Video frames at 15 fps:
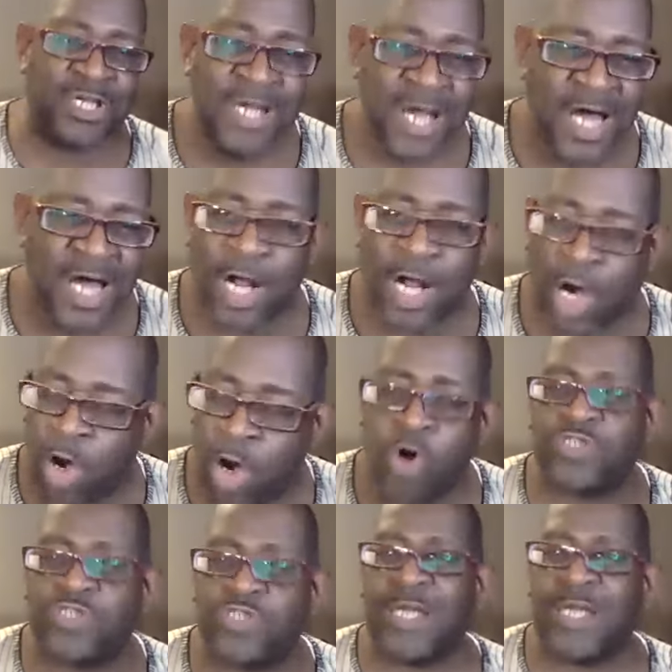and I
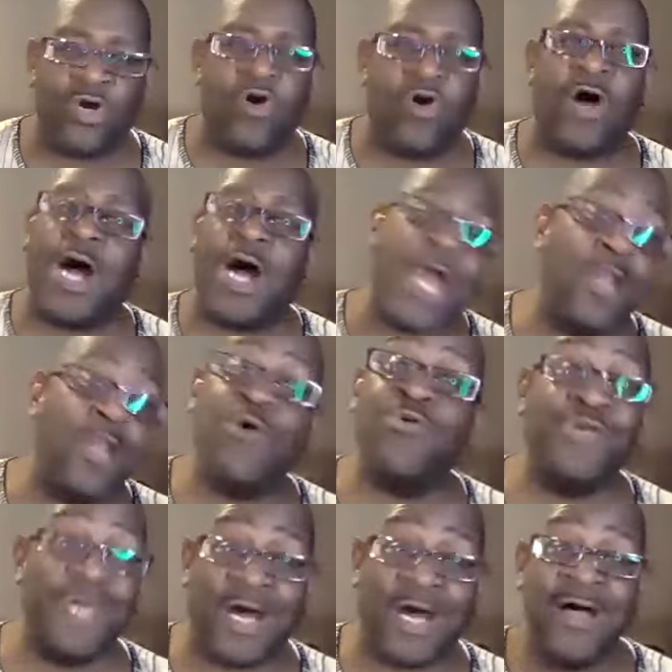close my door, hallelujah,